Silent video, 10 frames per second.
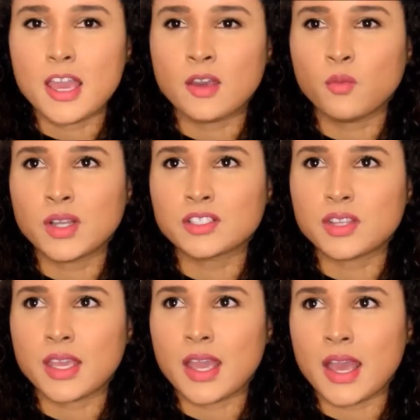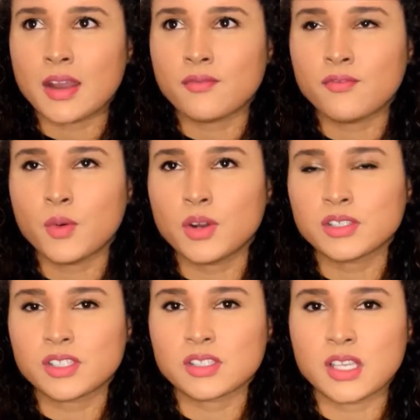in which they had 4
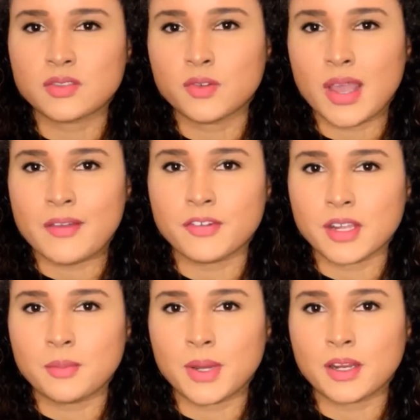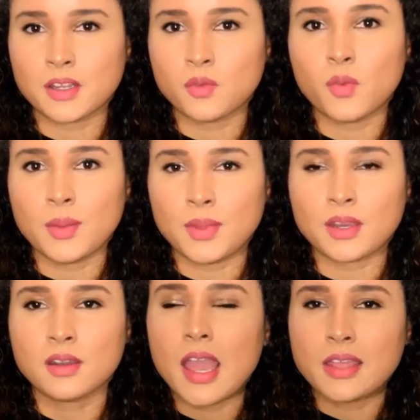successful African American women,